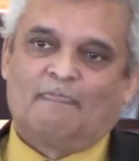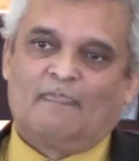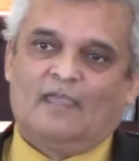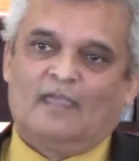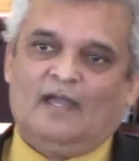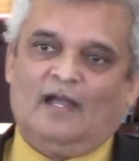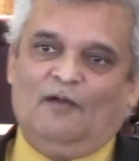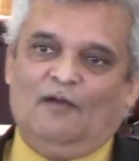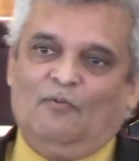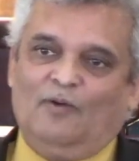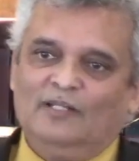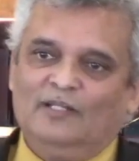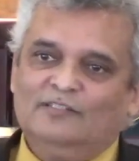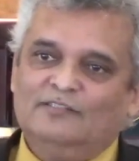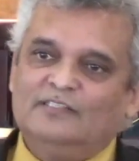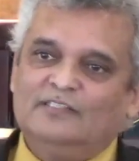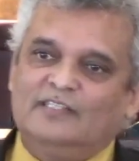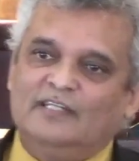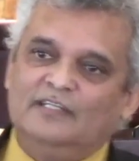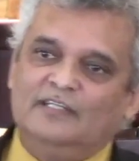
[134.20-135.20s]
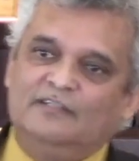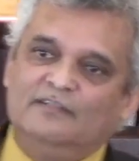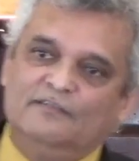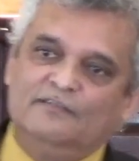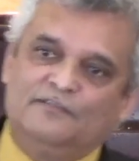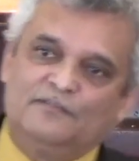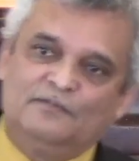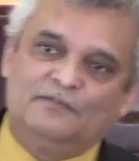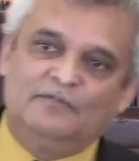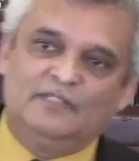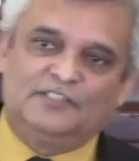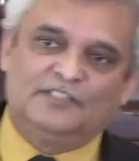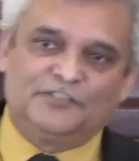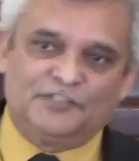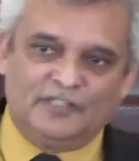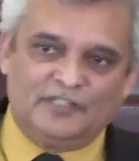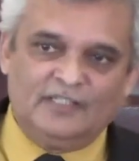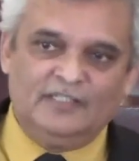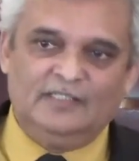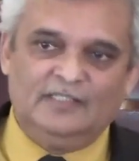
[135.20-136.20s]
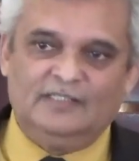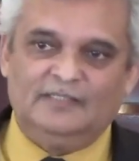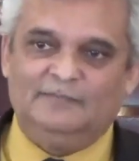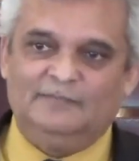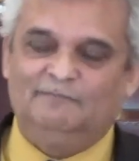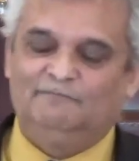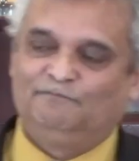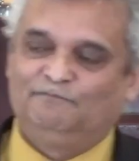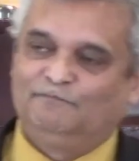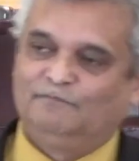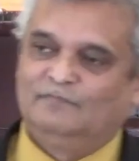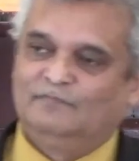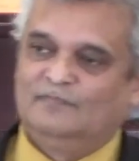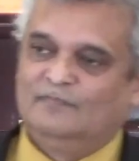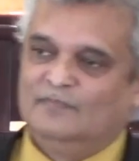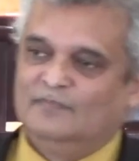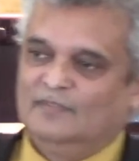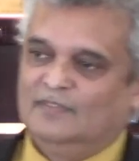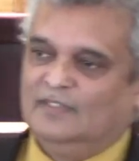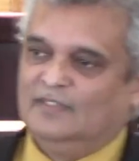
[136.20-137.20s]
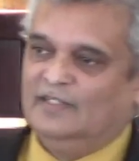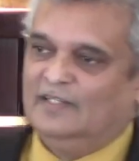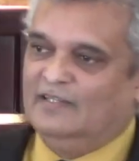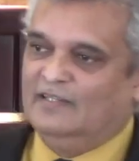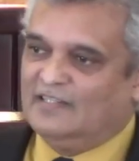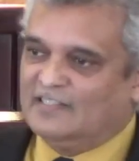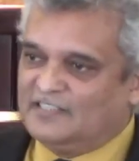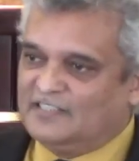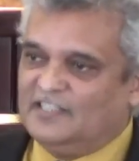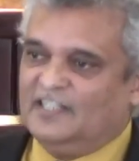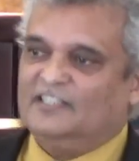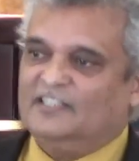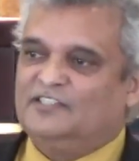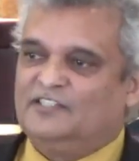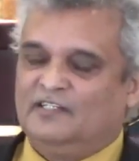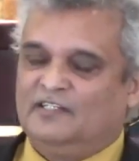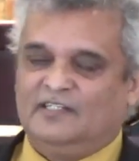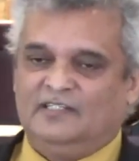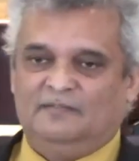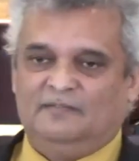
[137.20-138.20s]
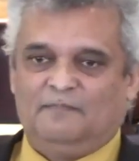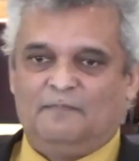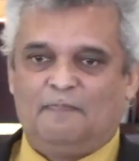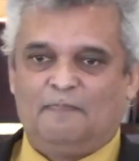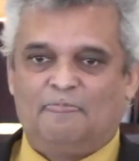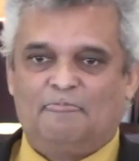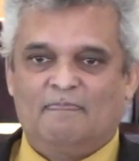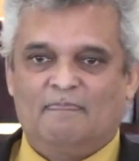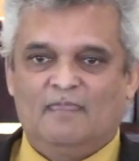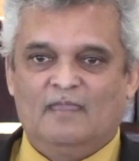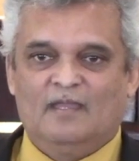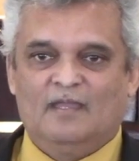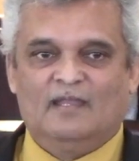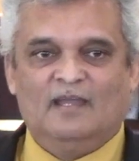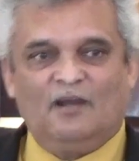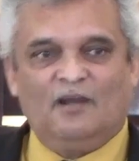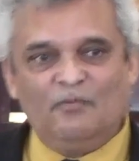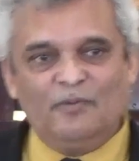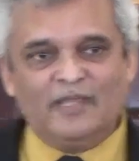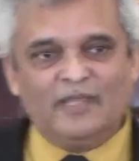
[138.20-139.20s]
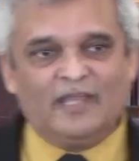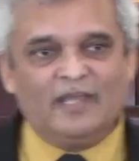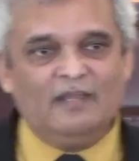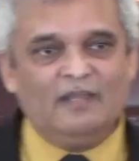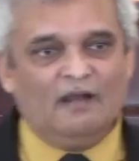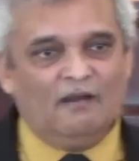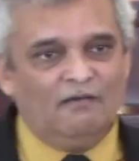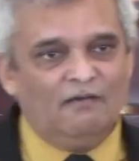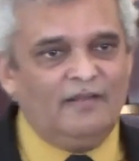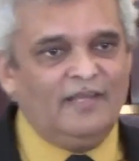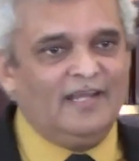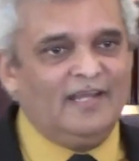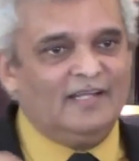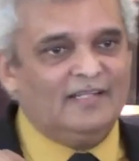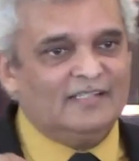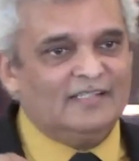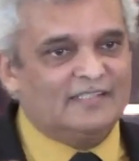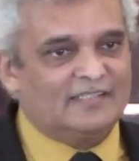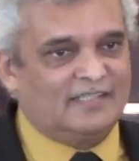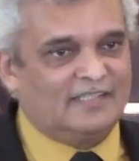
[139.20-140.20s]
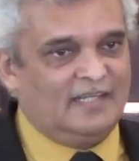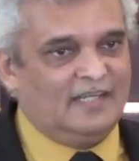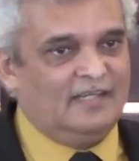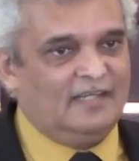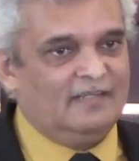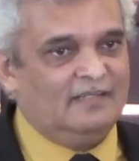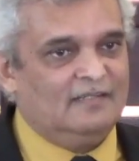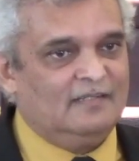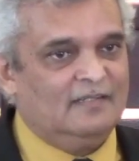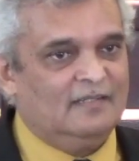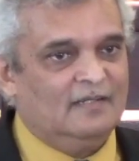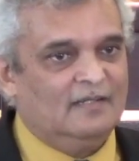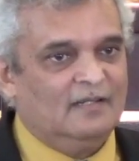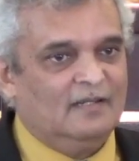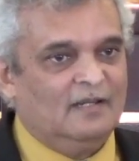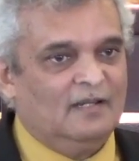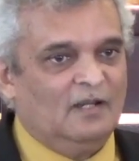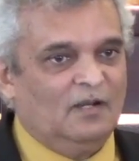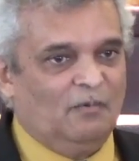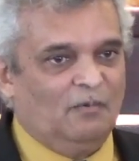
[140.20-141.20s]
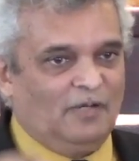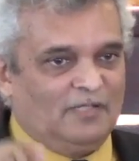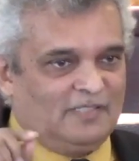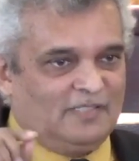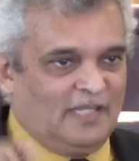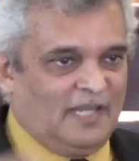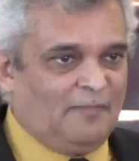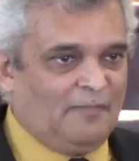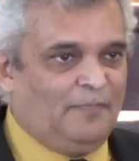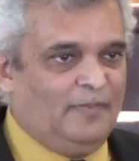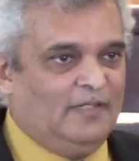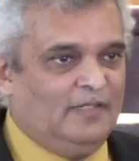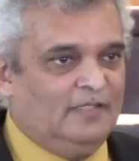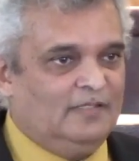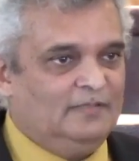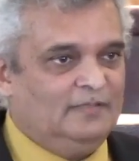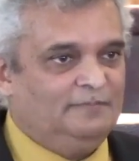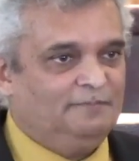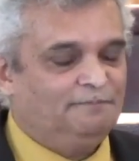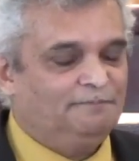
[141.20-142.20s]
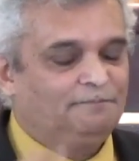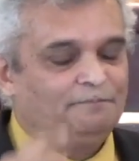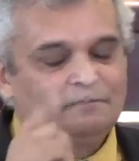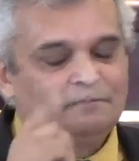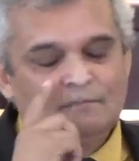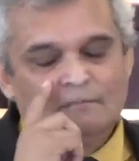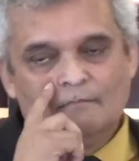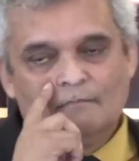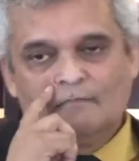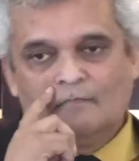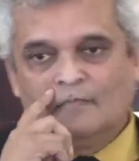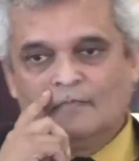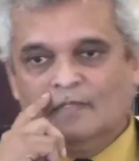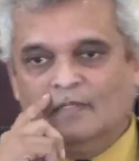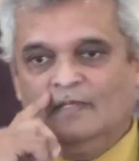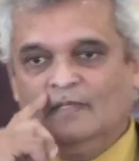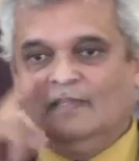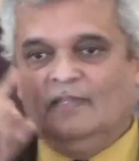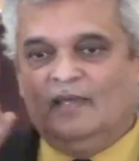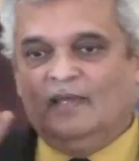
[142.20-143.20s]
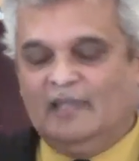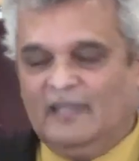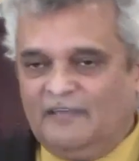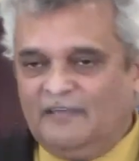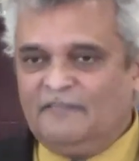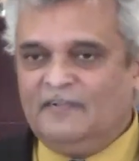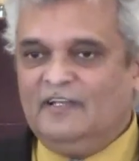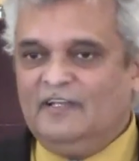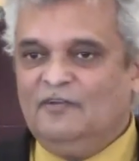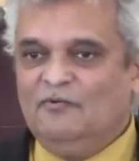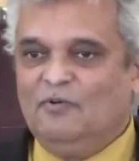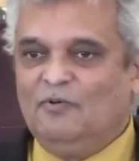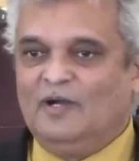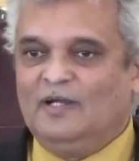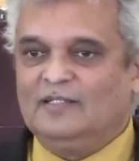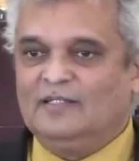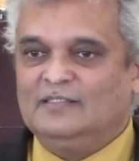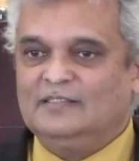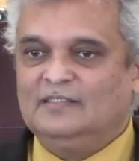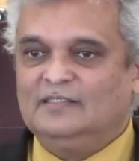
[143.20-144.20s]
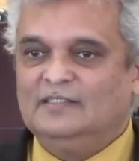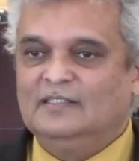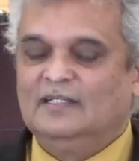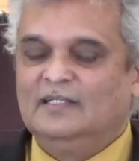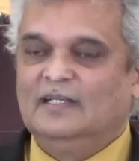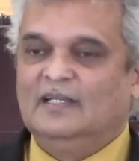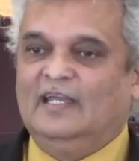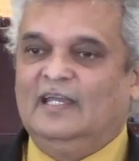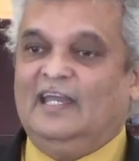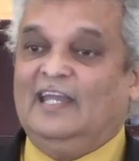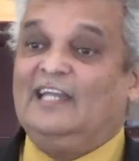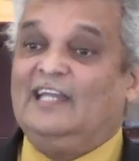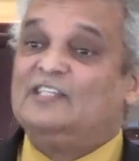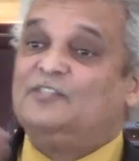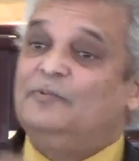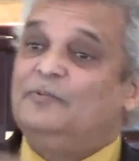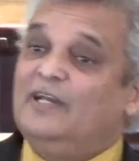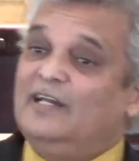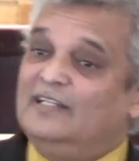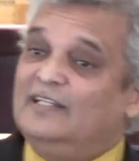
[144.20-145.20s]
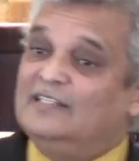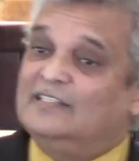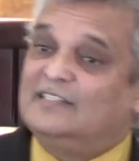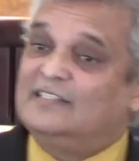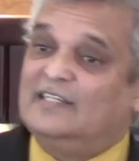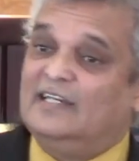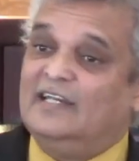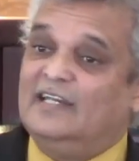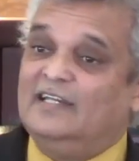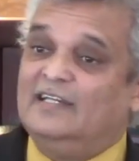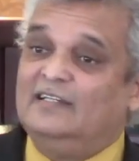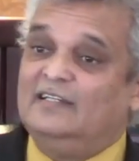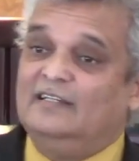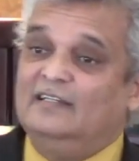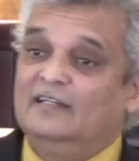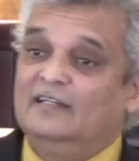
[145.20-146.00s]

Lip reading: I want to take you through a journey in the sanctuary. Now, we can only understand what's happening in the heavenly one as we understand